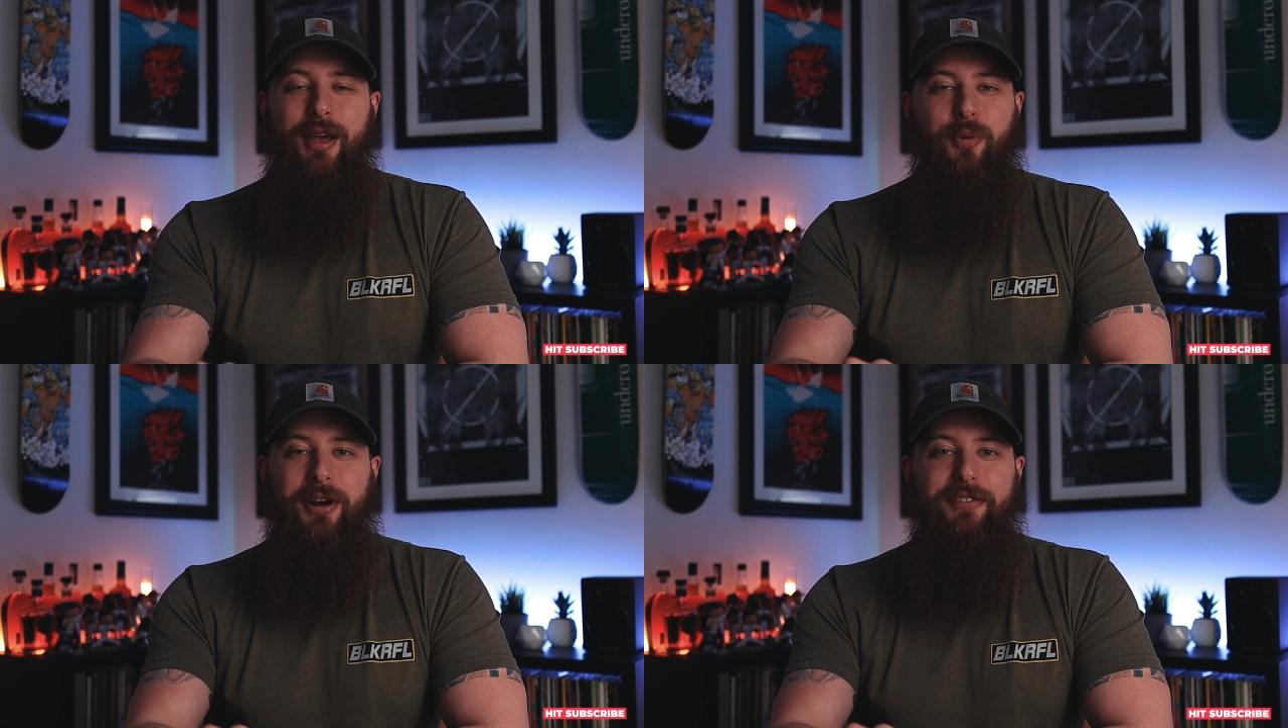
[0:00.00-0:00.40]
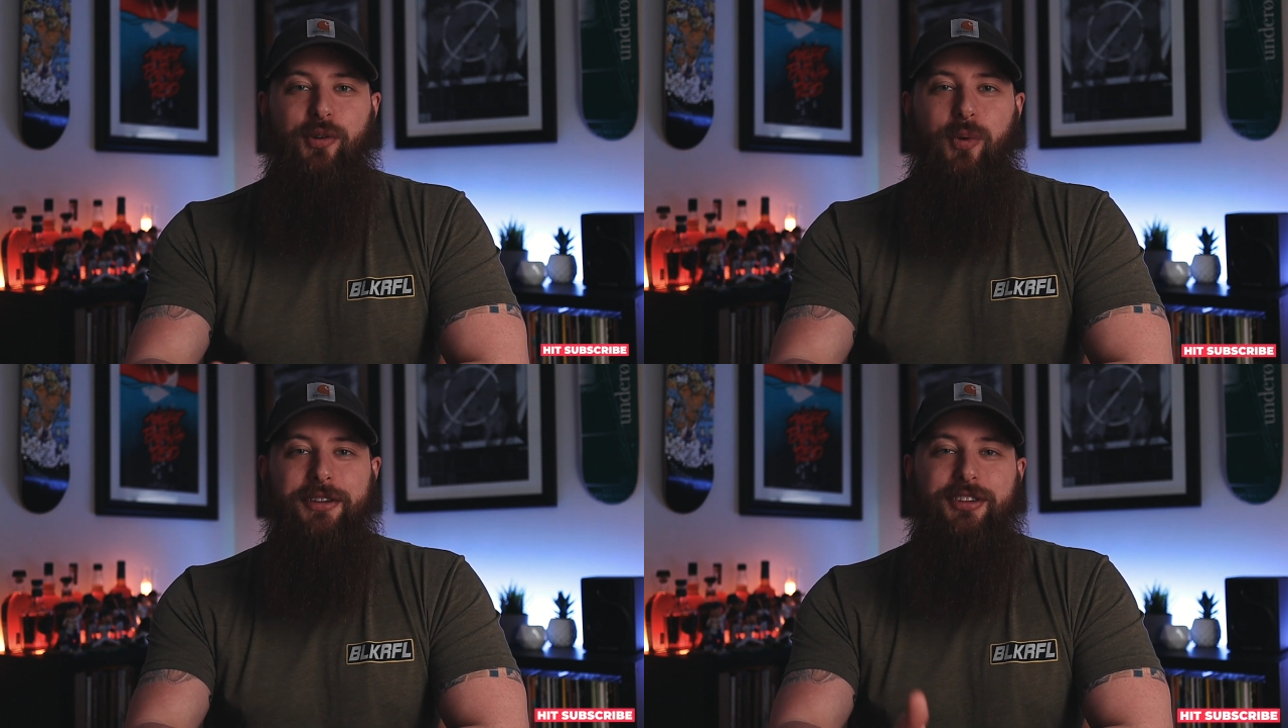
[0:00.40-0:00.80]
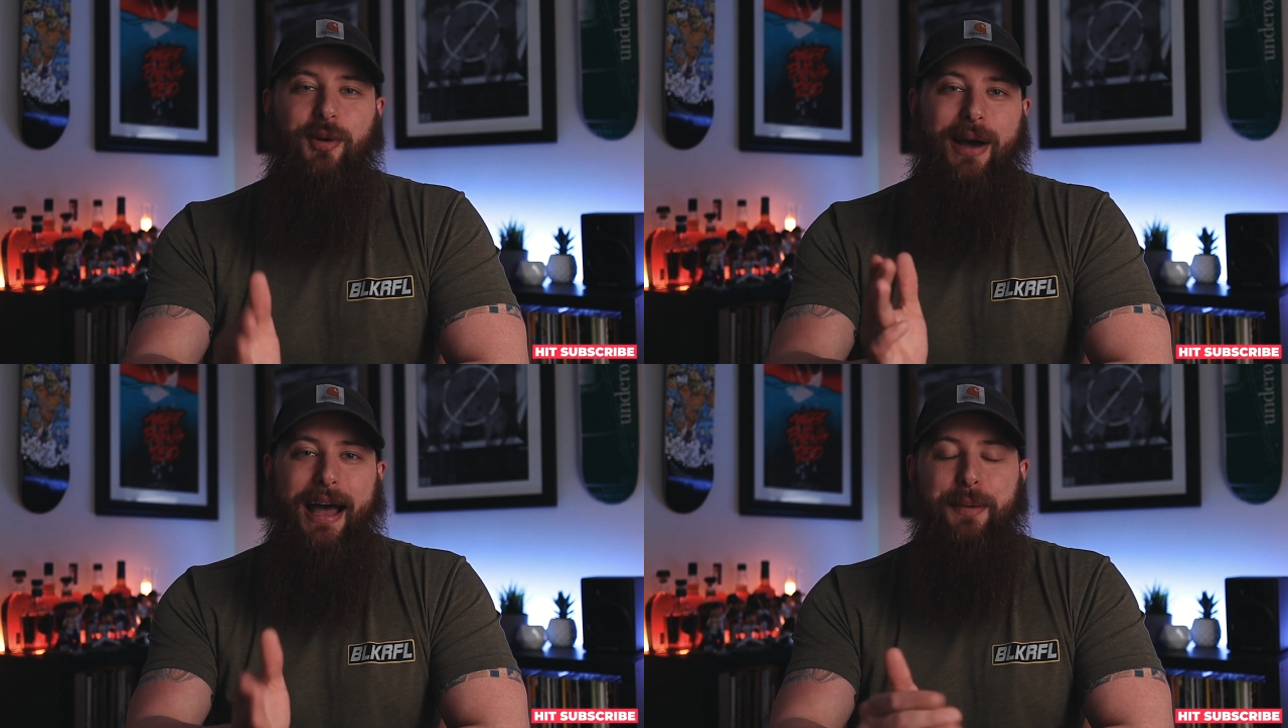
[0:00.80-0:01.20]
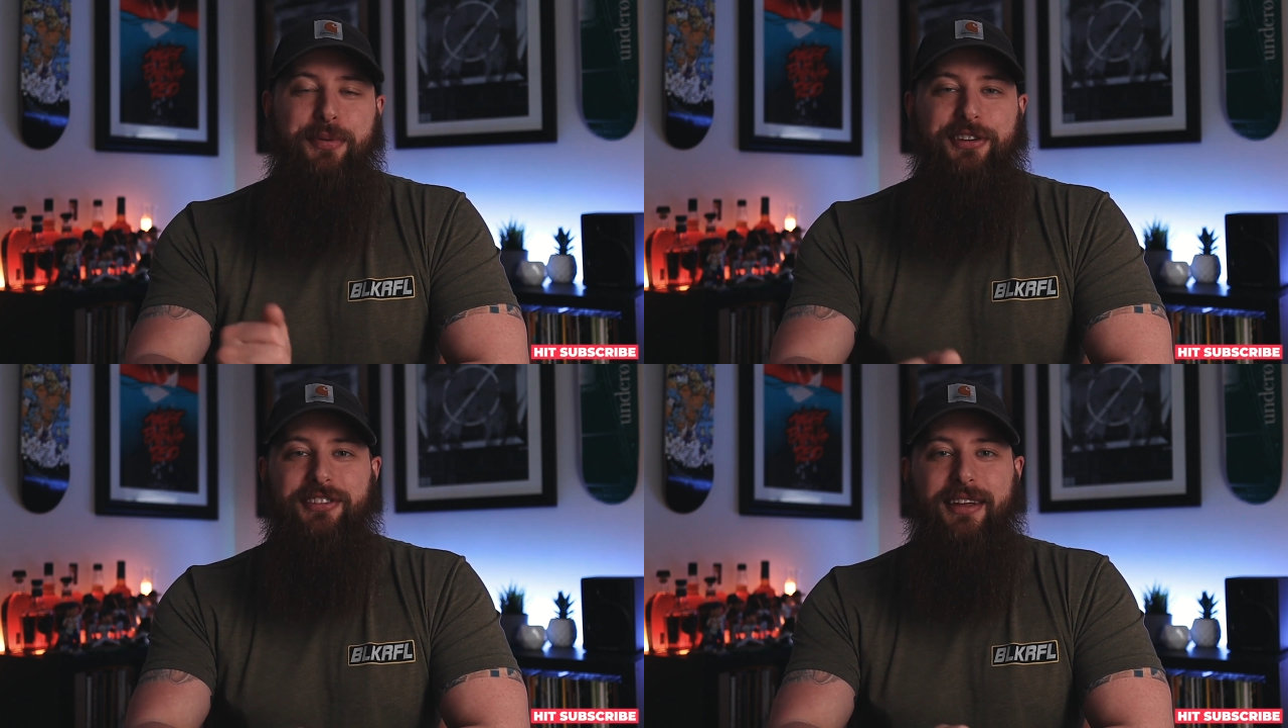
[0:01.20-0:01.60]
hit whatever you want to. I
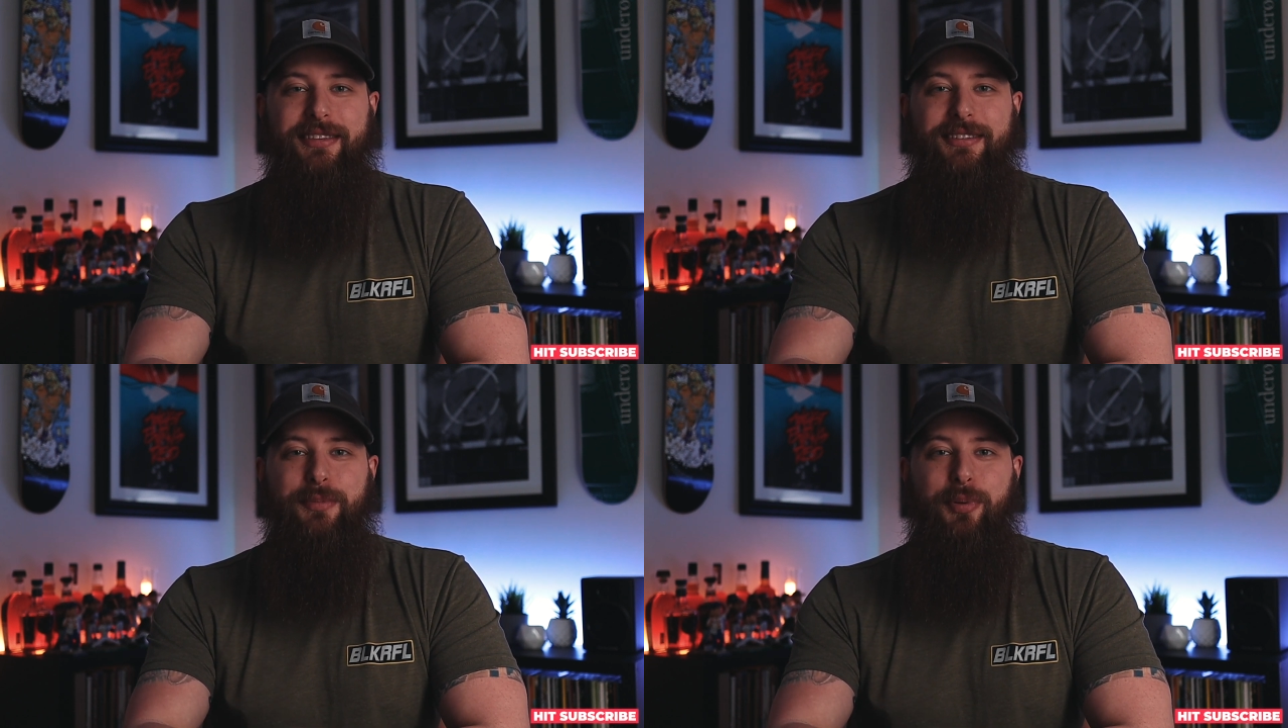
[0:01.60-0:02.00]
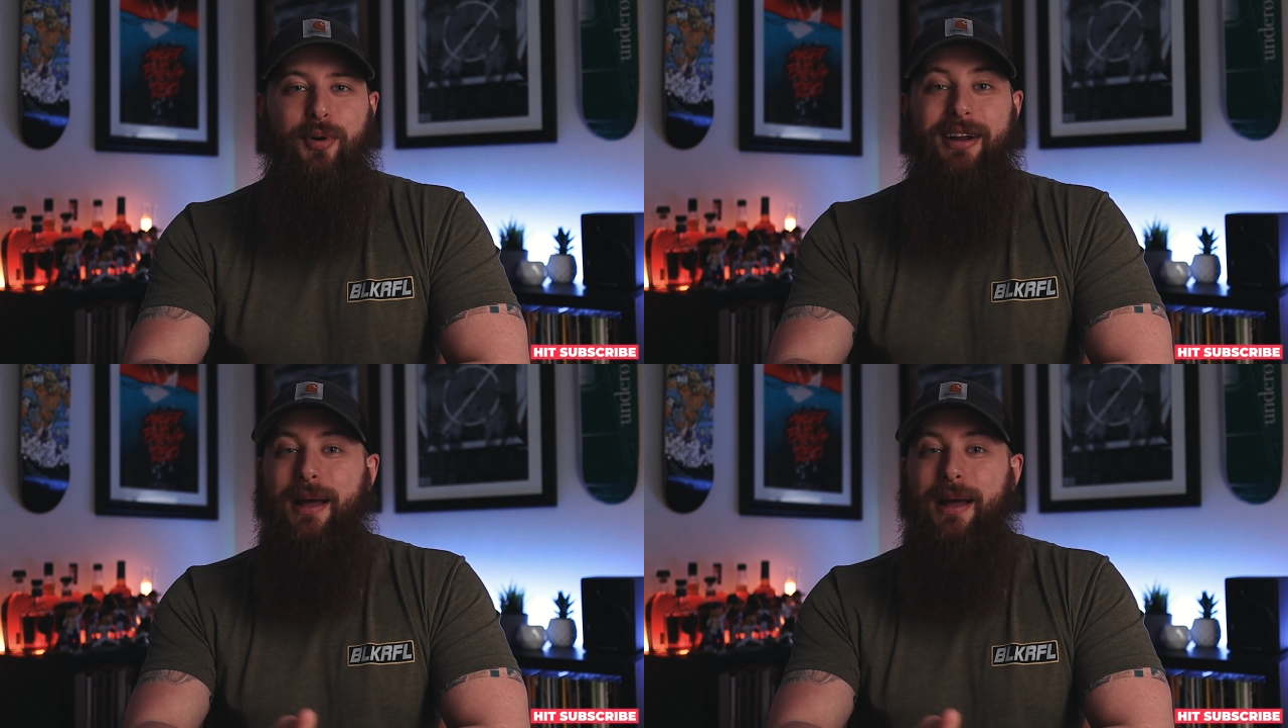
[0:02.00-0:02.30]
appreciate the support.